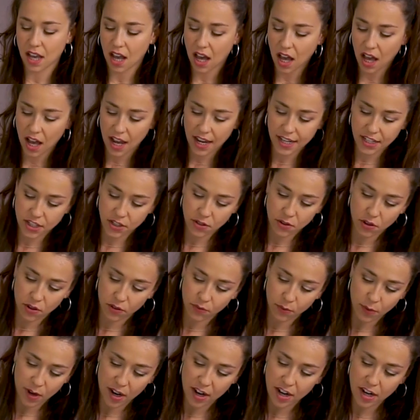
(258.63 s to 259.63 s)
I'm not
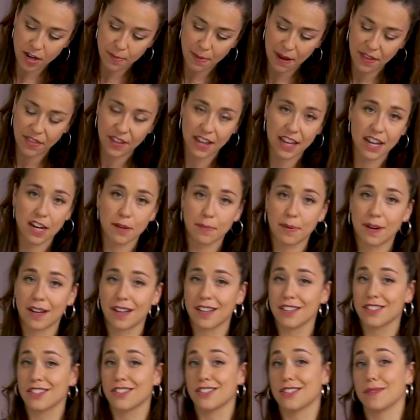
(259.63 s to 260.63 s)
worried about the inner
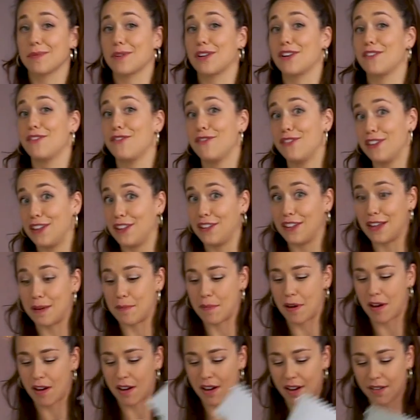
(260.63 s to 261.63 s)
parts because I'm going to fill them
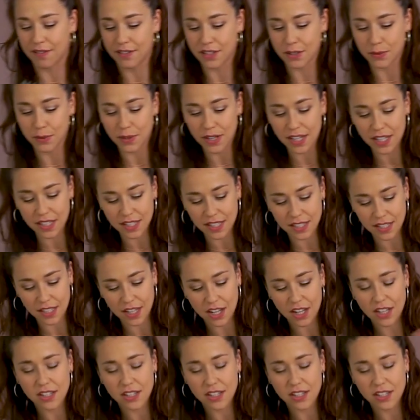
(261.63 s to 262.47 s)
afterwards.